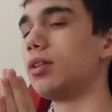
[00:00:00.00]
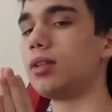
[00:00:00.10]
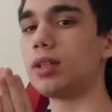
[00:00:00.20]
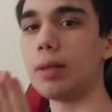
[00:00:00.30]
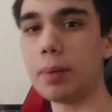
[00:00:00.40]

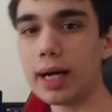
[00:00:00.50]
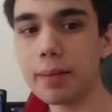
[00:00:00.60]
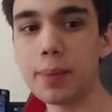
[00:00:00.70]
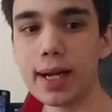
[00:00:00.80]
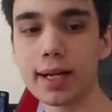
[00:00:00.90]
to
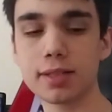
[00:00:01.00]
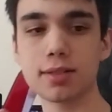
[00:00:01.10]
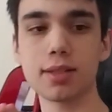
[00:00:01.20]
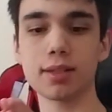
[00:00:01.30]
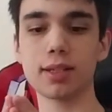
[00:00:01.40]
bypass
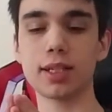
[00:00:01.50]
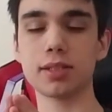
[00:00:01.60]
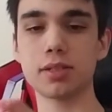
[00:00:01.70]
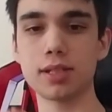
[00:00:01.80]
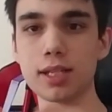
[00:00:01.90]

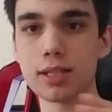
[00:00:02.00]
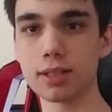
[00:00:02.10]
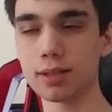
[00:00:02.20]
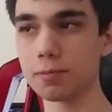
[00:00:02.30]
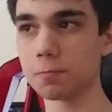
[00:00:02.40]
as the
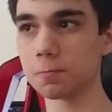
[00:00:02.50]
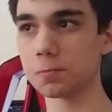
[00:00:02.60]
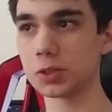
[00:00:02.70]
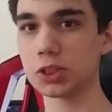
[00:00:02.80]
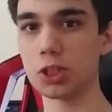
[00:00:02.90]

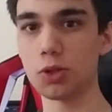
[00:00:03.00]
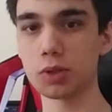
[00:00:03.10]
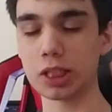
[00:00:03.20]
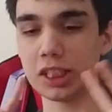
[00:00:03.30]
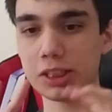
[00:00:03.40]

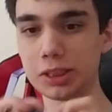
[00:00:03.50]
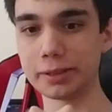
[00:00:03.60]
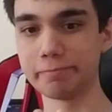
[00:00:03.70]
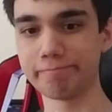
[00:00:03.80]
so-called